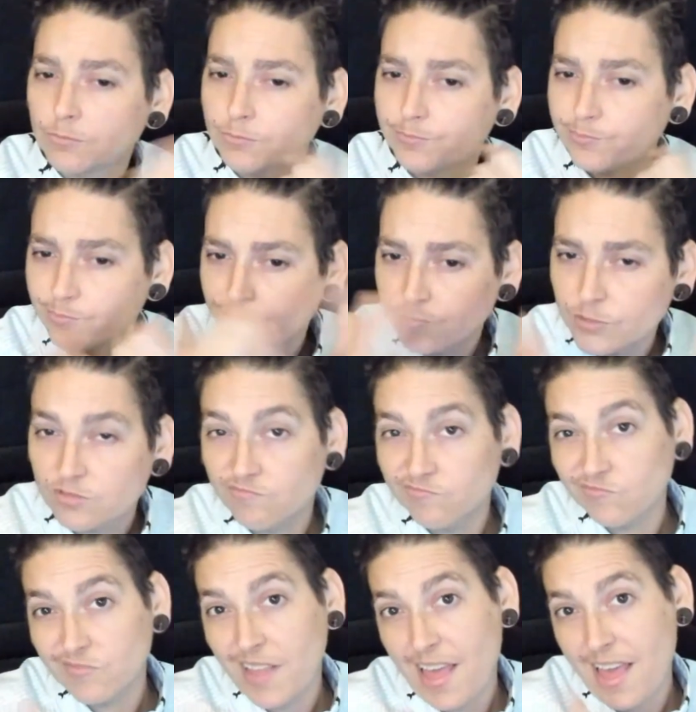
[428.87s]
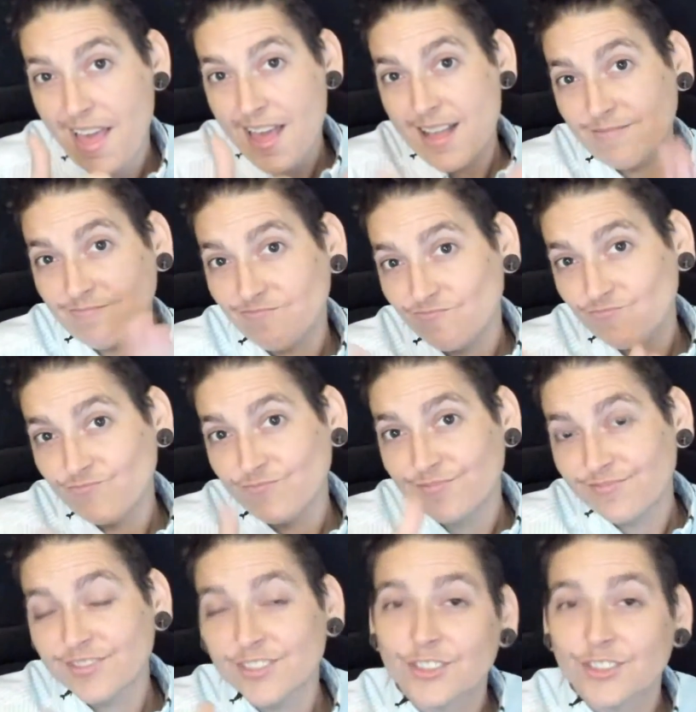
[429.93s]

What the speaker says: You help make this broadcast happen.